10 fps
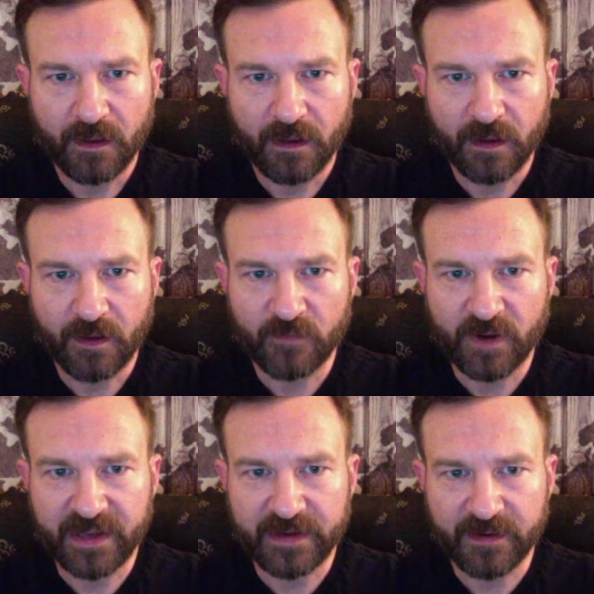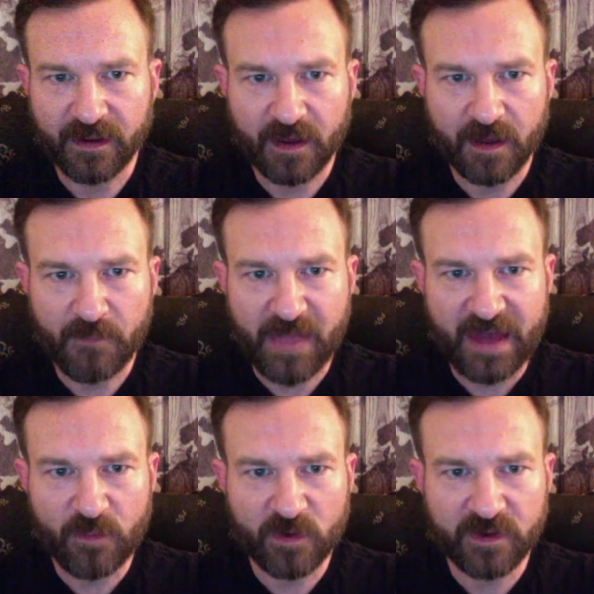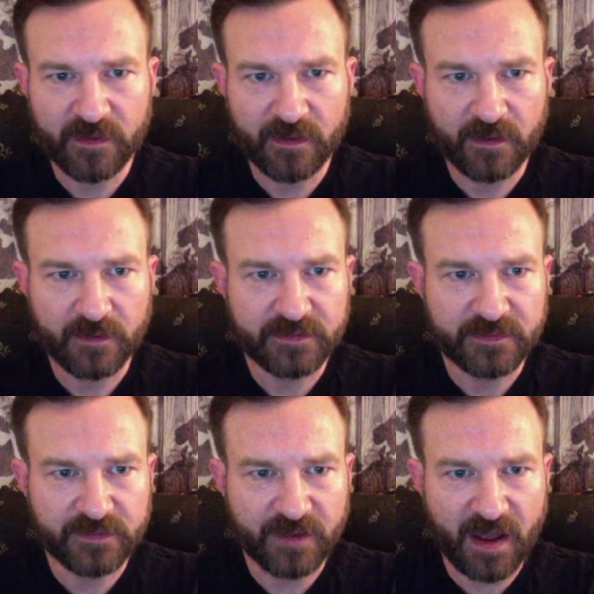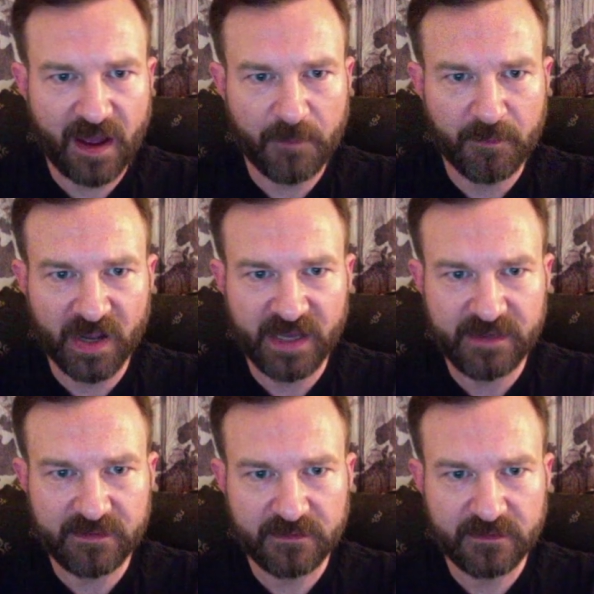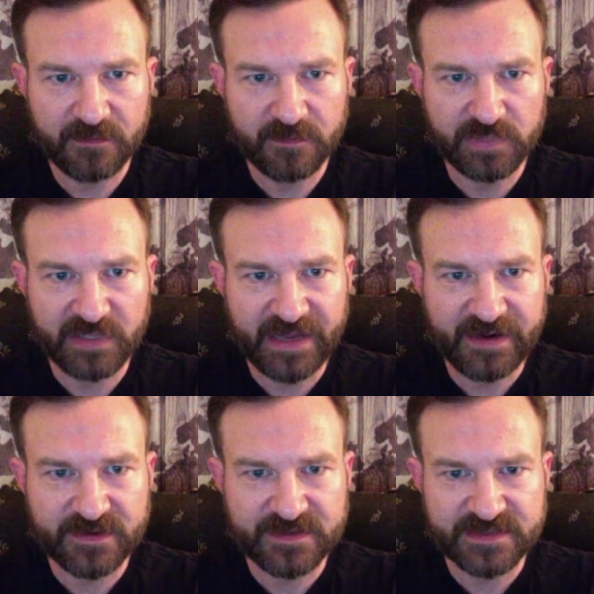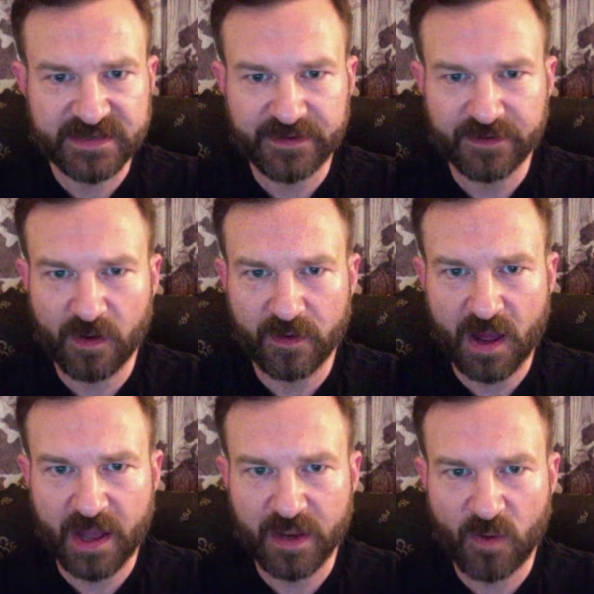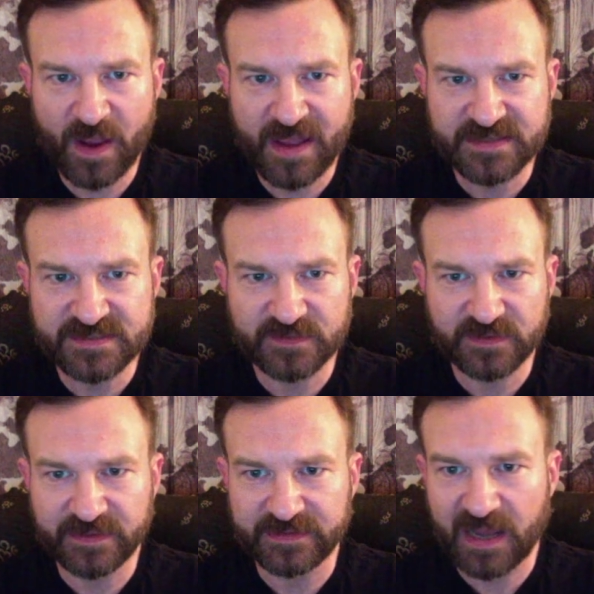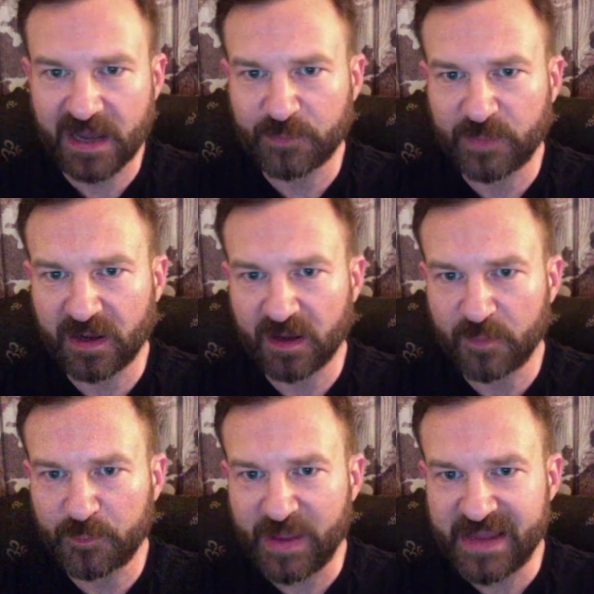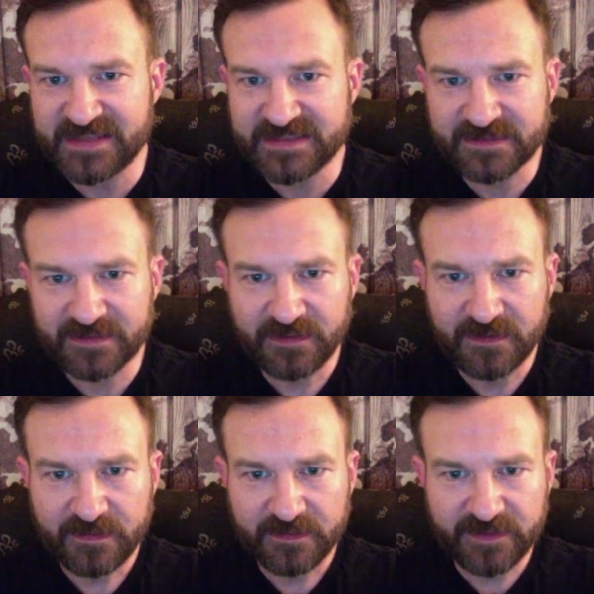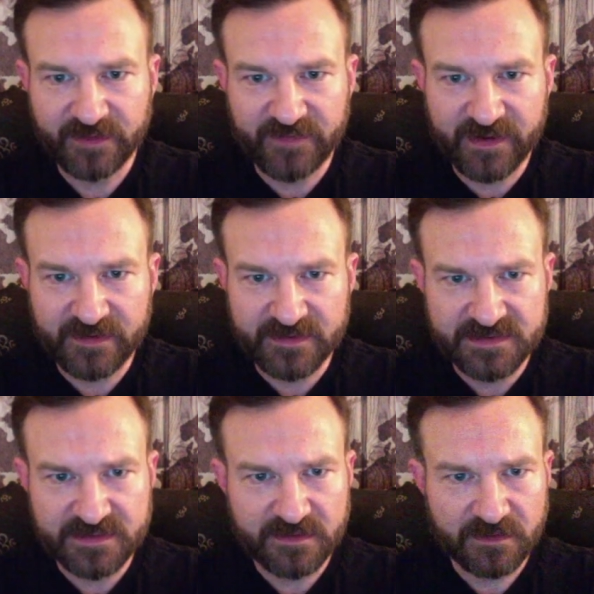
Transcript: All right, Matt, one of the top might players here on iOS, one of the top base defenders.